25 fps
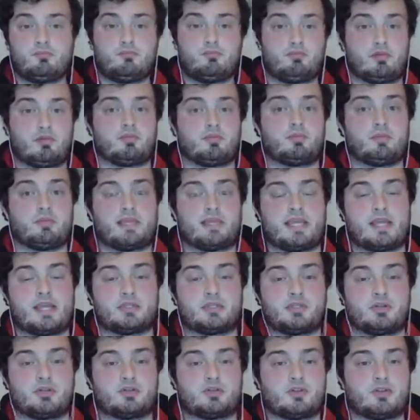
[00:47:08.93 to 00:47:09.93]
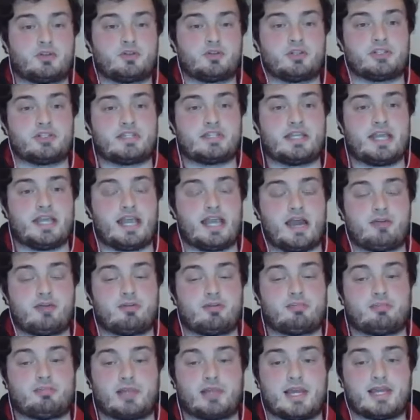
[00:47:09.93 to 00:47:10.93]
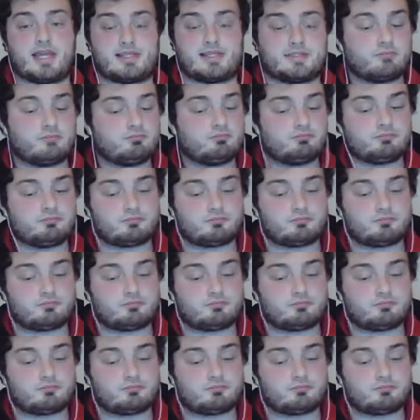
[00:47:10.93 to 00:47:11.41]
probably get chucked on and see how he plays.